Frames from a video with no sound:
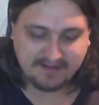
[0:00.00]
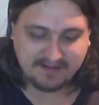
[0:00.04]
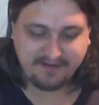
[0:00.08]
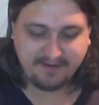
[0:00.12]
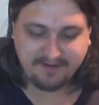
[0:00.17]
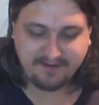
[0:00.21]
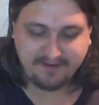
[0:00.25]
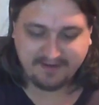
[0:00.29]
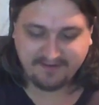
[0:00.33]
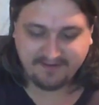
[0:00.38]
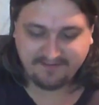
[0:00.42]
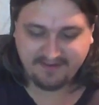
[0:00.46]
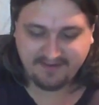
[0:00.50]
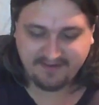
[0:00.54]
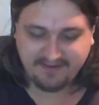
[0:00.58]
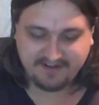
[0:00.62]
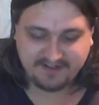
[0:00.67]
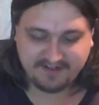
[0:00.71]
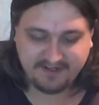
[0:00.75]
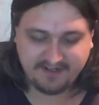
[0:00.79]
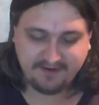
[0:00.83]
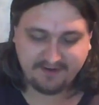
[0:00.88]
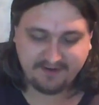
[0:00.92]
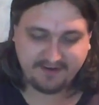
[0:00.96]
blowing if you
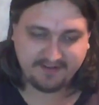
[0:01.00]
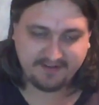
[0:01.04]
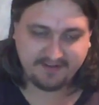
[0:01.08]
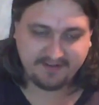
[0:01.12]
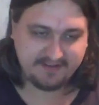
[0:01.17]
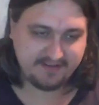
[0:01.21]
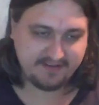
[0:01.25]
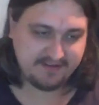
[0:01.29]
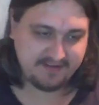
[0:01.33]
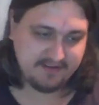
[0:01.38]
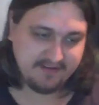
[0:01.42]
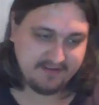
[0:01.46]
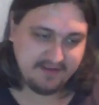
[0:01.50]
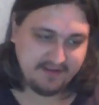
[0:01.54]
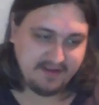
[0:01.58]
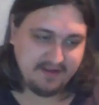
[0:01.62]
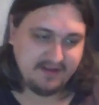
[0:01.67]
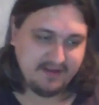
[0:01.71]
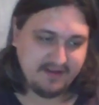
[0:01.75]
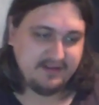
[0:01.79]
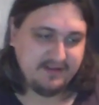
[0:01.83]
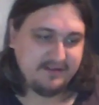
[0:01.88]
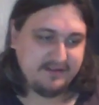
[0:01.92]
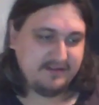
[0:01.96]
actually look at the
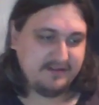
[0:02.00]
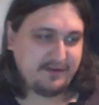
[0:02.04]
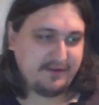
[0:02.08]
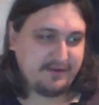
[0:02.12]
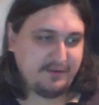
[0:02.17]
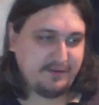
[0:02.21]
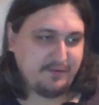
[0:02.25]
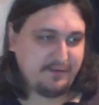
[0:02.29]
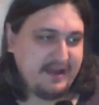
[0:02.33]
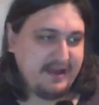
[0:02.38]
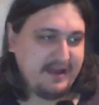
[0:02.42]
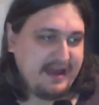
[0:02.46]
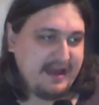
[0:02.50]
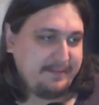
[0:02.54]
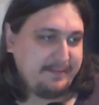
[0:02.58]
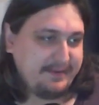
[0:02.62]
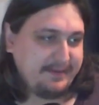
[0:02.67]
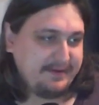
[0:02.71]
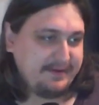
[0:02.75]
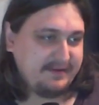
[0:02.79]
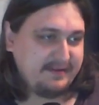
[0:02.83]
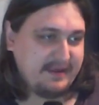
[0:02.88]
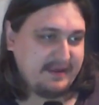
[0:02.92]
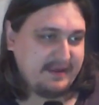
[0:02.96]
look at what
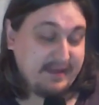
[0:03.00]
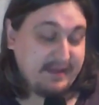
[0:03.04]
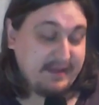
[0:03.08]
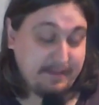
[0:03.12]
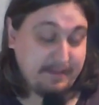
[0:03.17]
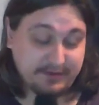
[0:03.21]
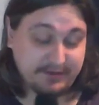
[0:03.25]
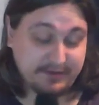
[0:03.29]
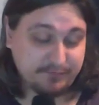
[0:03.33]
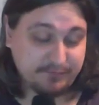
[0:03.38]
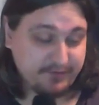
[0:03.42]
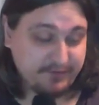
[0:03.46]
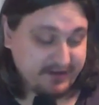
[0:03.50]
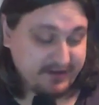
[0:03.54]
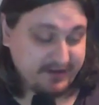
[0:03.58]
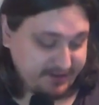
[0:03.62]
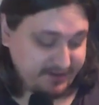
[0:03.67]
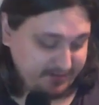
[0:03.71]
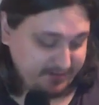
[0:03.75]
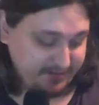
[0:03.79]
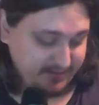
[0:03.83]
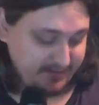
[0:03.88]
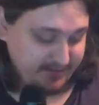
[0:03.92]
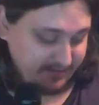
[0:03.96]
happened. That, that book's really
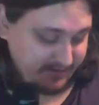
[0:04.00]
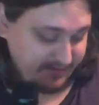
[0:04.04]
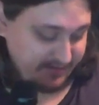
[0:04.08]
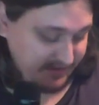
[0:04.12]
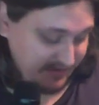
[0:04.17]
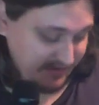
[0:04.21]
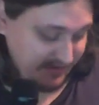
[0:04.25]
good, by the way.